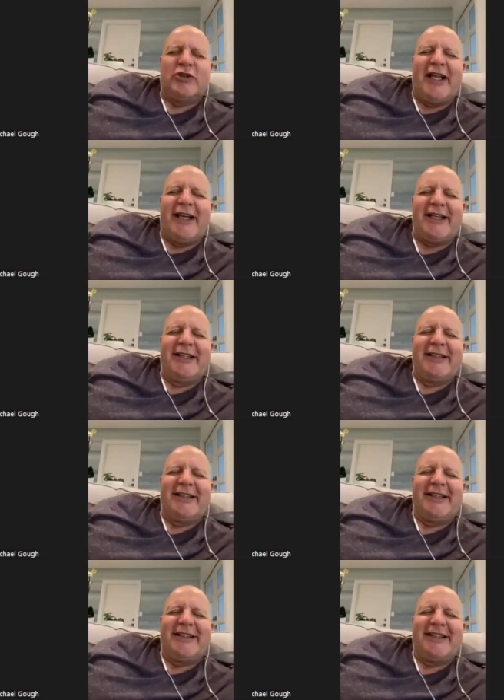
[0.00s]
like it
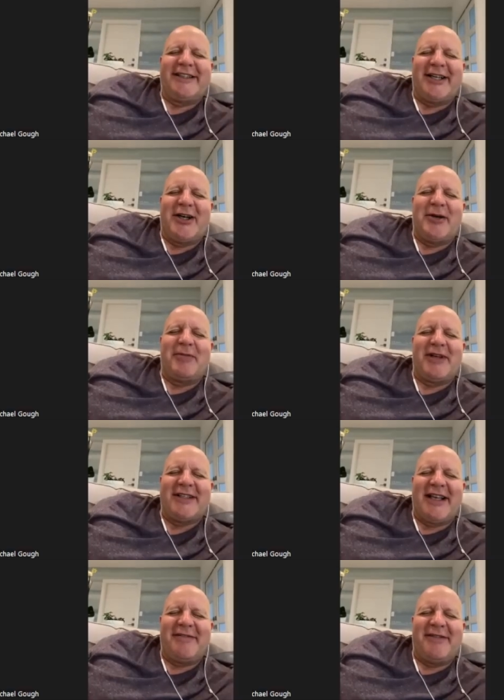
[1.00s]
at the time
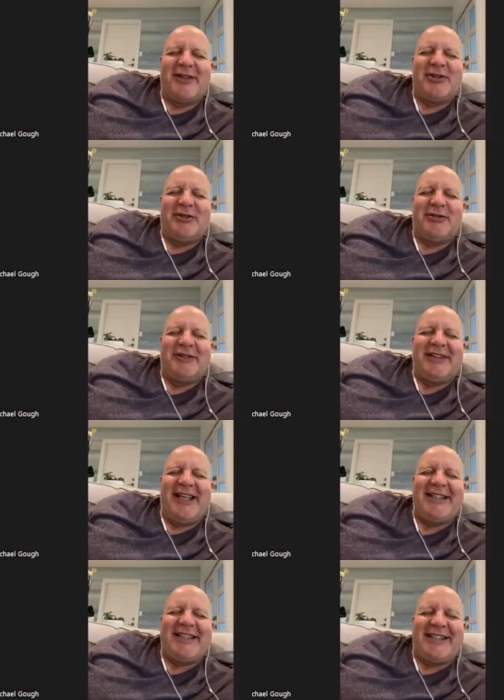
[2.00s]
because I feel
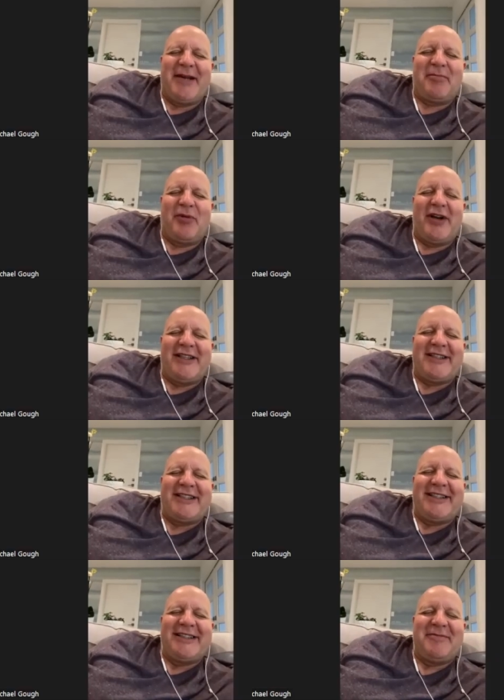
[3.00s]
it separates